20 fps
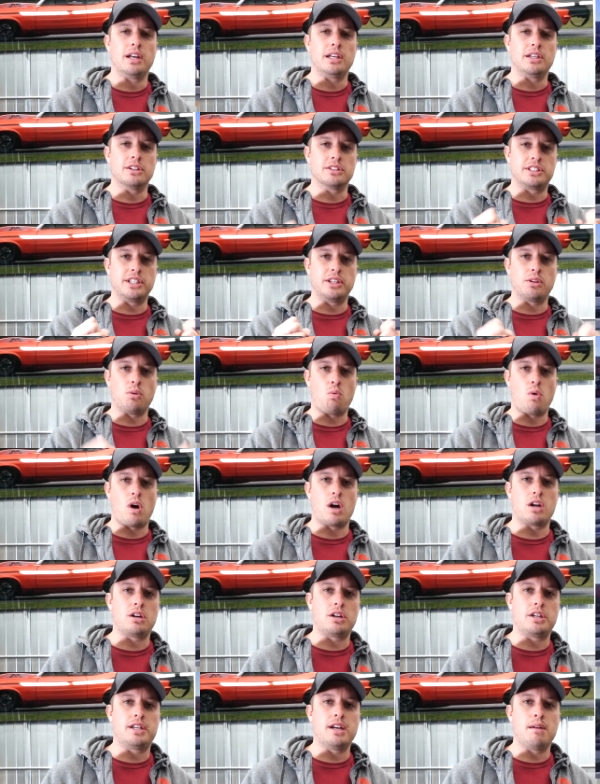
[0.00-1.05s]
You'll see the
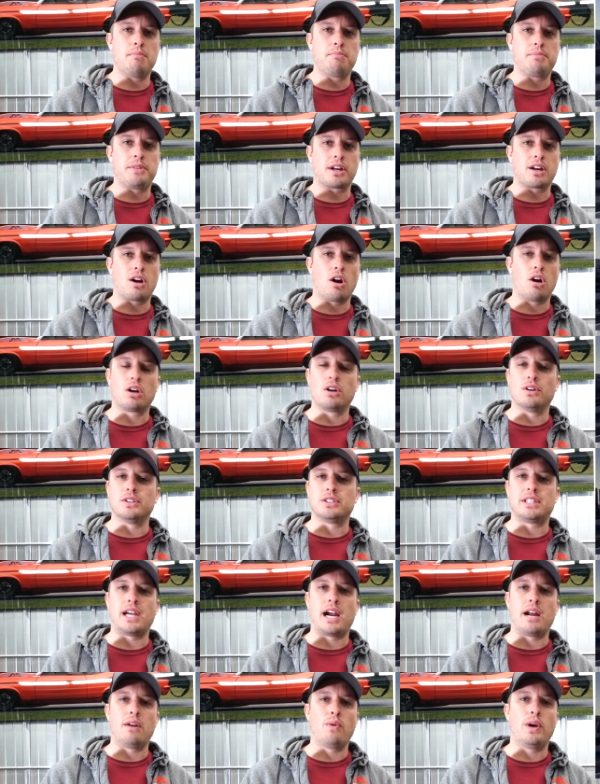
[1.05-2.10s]
water dump, the car goes
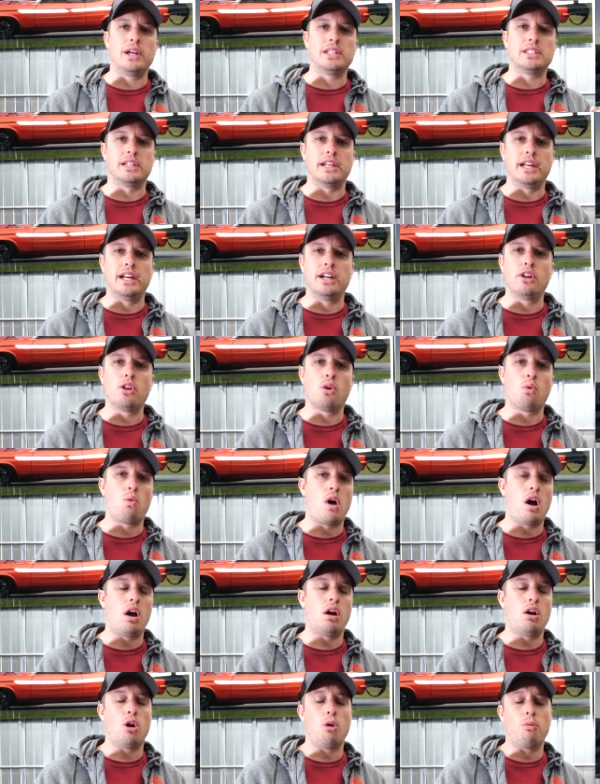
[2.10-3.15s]
sideways and into the
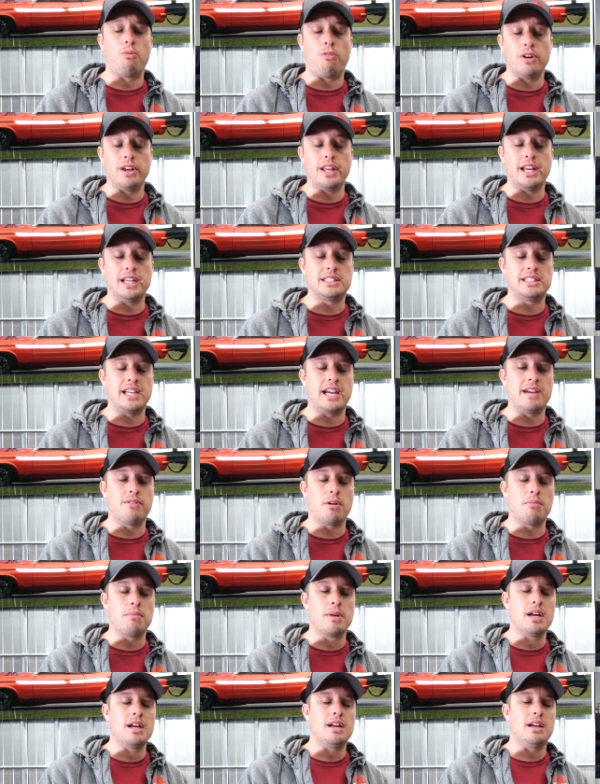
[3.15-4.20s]
wall. Hopefully they save them.